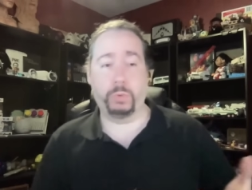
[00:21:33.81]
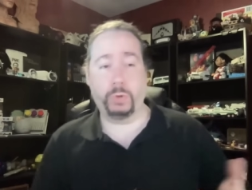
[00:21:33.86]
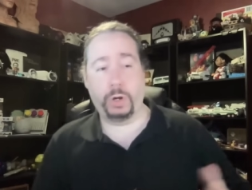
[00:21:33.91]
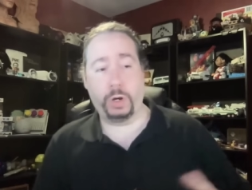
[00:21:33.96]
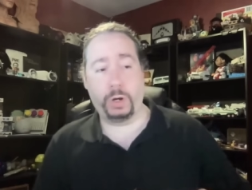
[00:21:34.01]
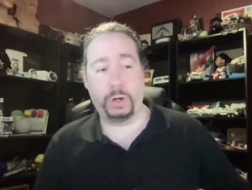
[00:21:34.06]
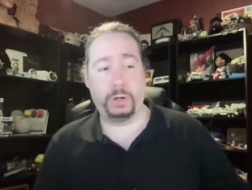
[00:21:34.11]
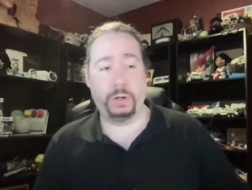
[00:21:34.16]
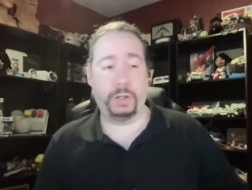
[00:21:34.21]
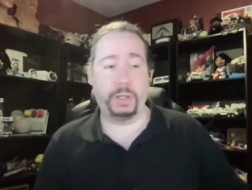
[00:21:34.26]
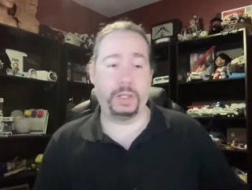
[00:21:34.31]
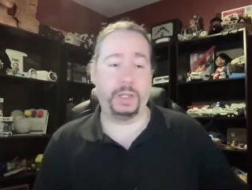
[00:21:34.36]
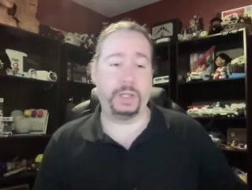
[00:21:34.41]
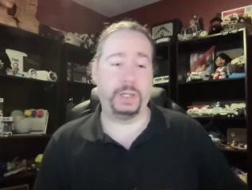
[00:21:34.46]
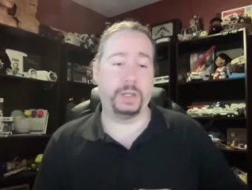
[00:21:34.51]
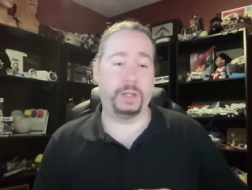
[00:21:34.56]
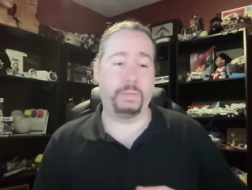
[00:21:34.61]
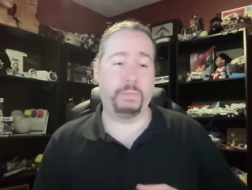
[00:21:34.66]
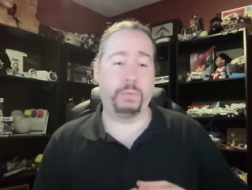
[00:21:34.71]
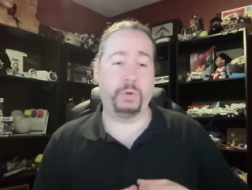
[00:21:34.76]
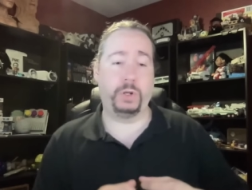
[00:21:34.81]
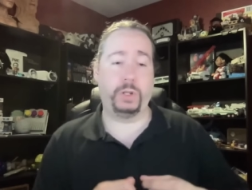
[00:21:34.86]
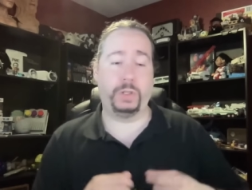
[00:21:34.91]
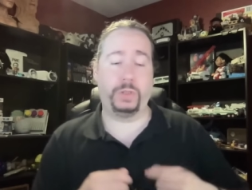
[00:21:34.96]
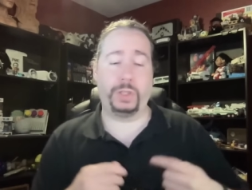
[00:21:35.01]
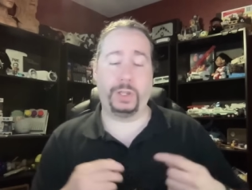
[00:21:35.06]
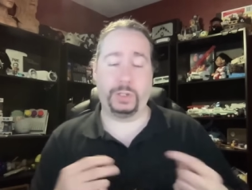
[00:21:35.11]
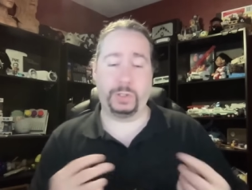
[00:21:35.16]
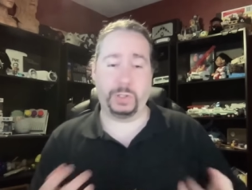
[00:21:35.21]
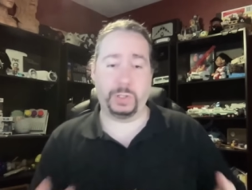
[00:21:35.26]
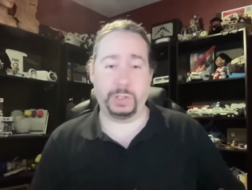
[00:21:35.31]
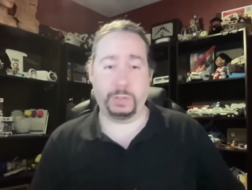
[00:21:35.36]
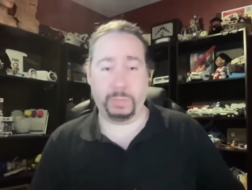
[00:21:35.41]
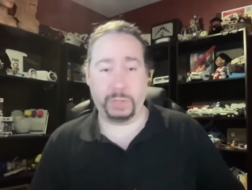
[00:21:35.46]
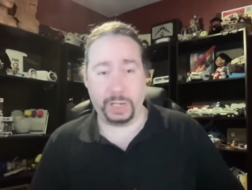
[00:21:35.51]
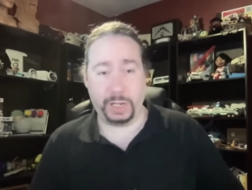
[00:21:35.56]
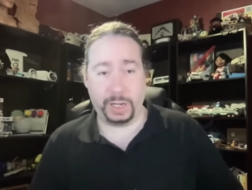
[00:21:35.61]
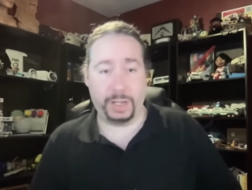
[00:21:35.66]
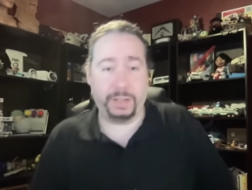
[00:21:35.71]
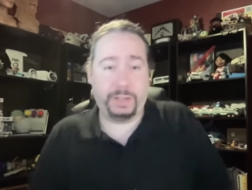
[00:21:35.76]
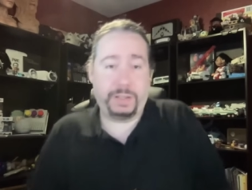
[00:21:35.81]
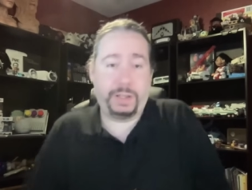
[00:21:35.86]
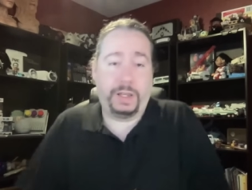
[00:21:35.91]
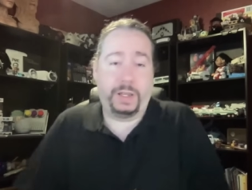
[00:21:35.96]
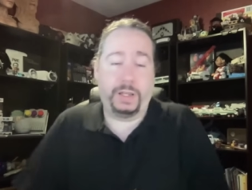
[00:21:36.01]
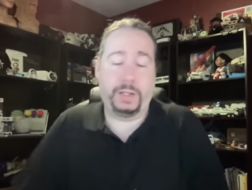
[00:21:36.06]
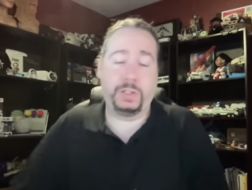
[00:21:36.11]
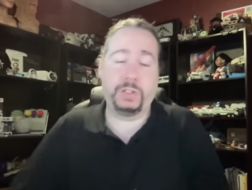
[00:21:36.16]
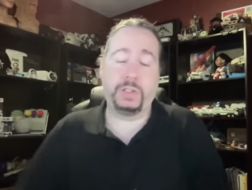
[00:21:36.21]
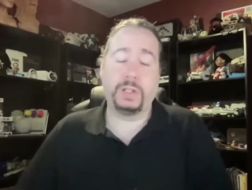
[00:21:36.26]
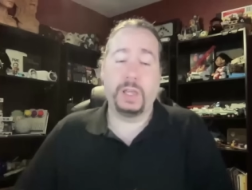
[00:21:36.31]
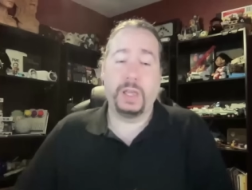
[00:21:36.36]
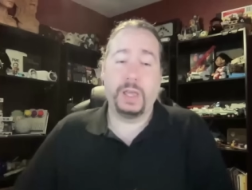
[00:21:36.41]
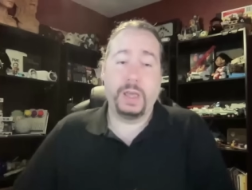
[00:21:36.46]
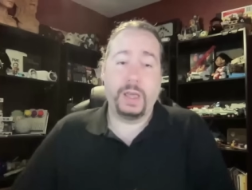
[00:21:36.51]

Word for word: broadly and putting things in some context.